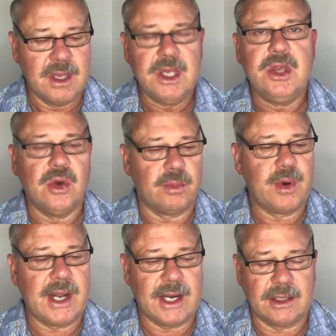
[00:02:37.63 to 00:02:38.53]
your
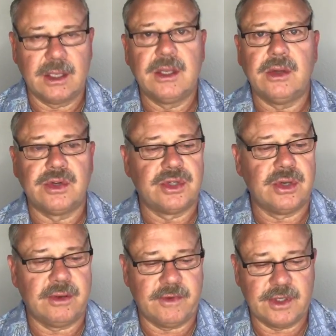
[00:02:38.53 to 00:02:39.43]
product, your
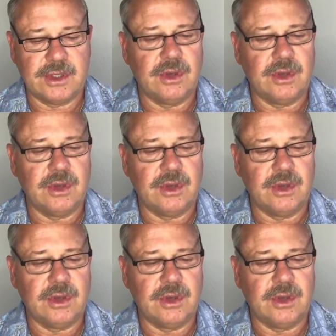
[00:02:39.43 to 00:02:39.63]
service,